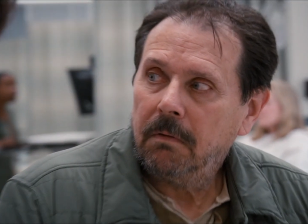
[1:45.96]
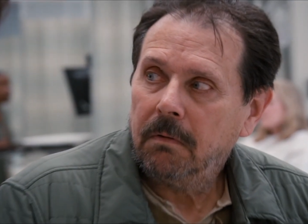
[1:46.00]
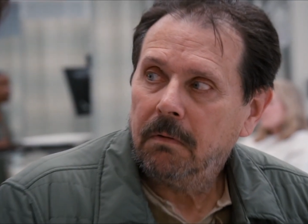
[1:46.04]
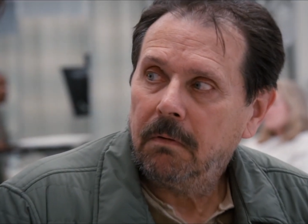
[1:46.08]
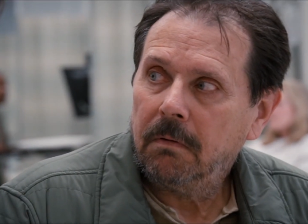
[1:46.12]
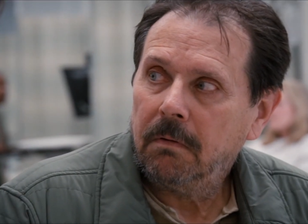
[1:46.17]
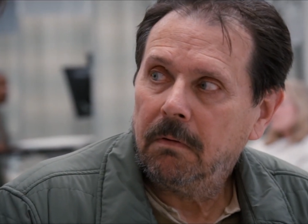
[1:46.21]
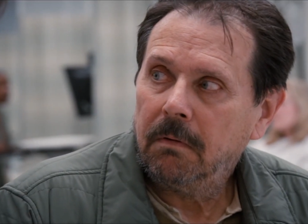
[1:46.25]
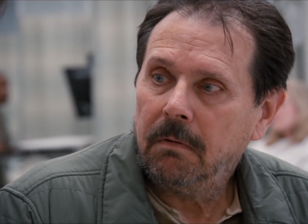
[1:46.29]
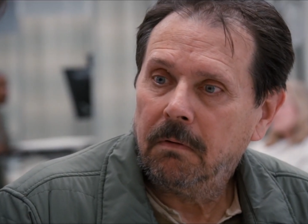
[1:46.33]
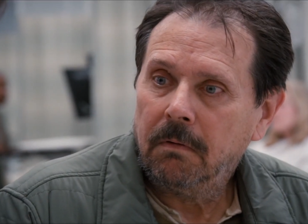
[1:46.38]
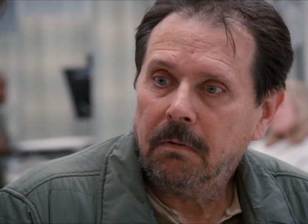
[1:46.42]

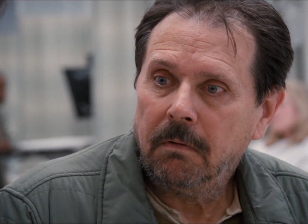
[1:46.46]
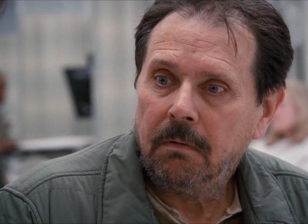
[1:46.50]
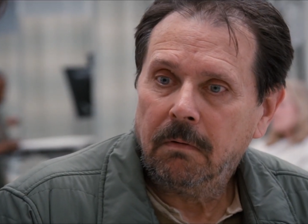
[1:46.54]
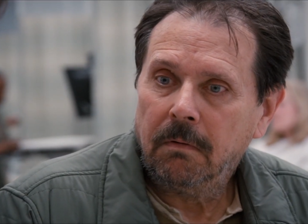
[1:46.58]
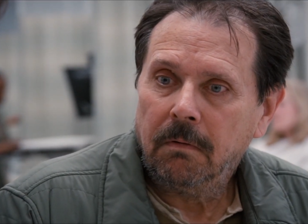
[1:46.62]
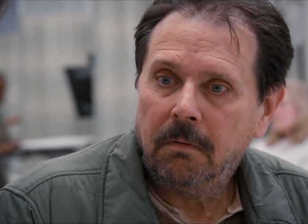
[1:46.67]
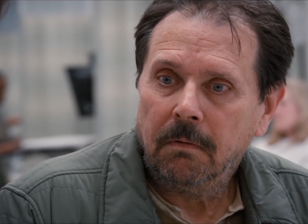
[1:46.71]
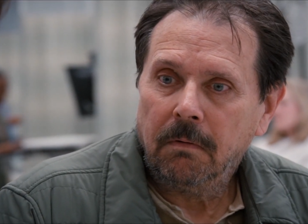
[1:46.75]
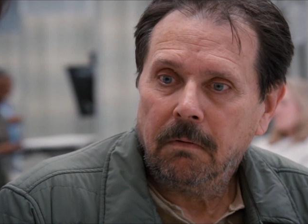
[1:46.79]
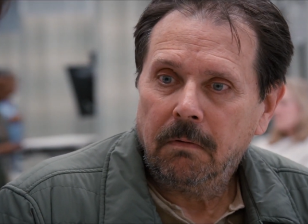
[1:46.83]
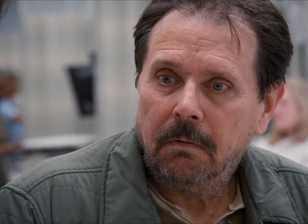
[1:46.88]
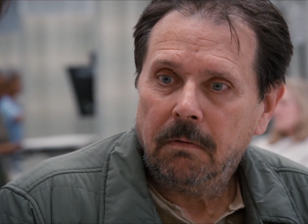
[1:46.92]
She's really
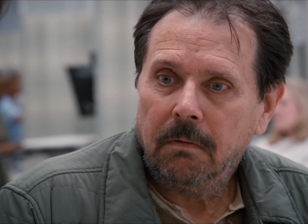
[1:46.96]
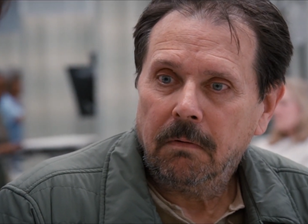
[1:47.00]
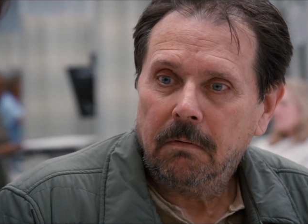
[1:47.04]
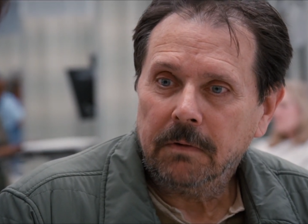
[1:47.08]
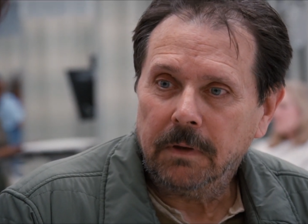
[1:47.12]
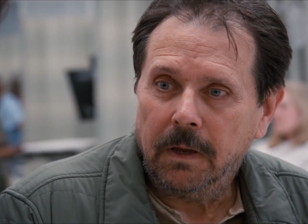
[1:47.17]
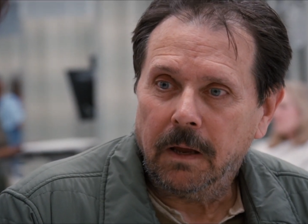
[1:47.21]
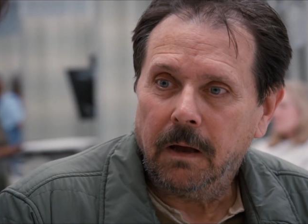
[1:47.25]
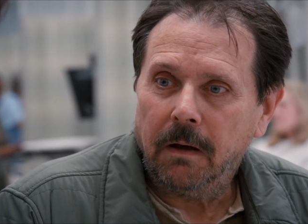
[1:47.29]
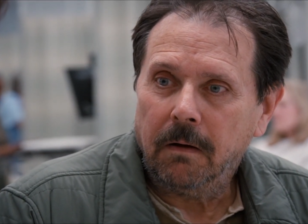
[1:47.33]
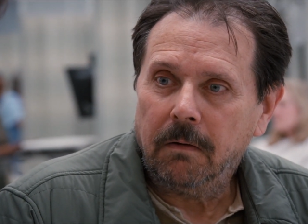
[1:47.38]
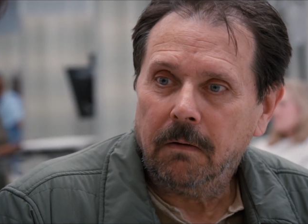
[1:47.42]
versatile,
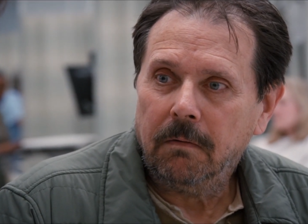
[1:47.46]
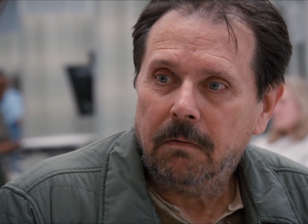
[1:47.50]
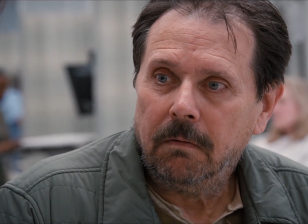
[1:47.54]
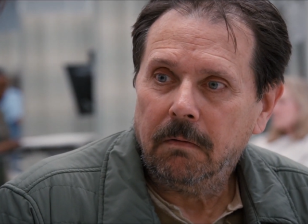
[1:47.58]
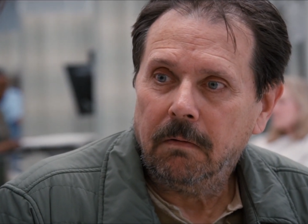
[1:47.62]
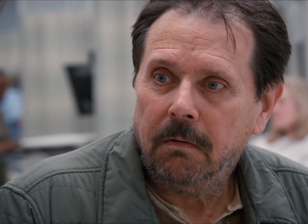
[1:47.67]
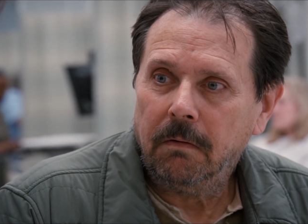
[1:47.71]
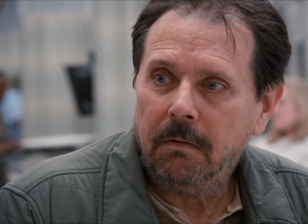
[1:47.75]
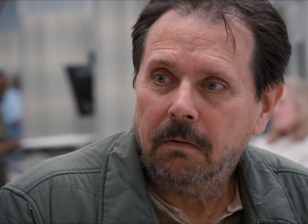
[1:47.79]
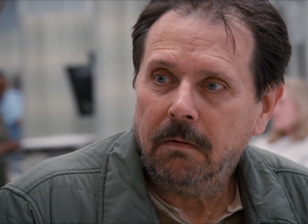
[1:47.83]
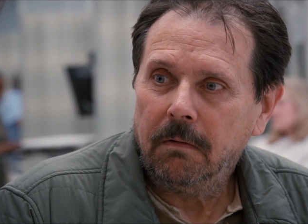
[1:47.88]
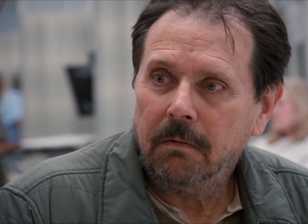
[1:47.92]
and she just
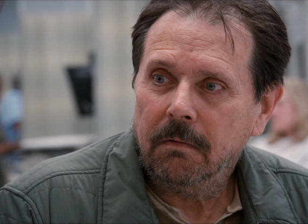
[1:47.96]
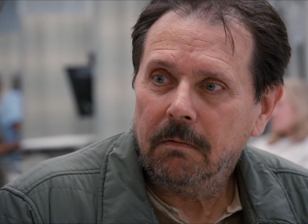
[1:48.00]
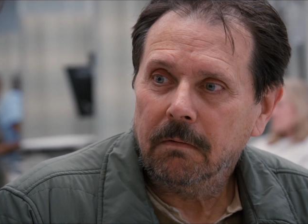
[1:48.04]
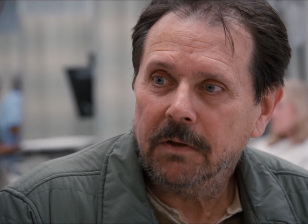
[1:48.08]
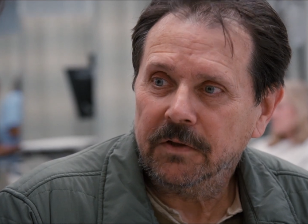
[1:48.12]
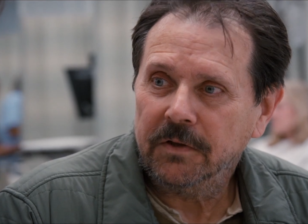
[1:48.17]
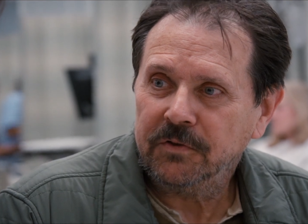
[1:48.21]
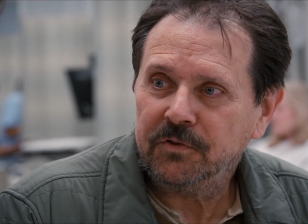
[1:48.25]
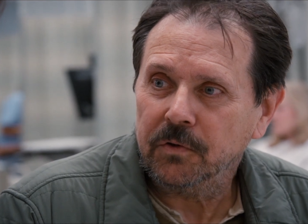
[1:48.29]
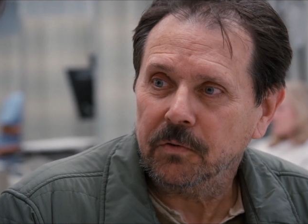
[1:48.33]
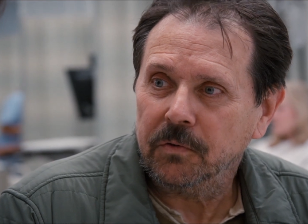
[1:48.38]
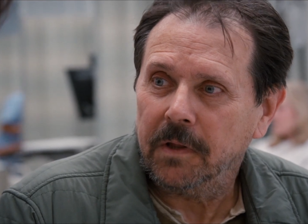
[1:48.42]
delivers
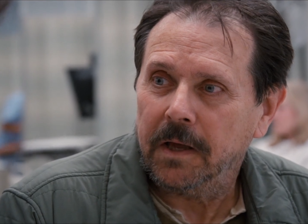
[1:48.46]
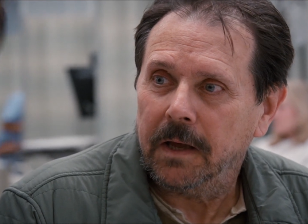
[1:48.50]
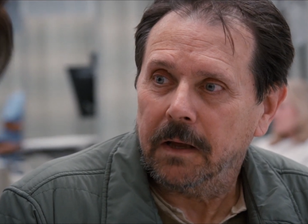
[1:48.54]
what each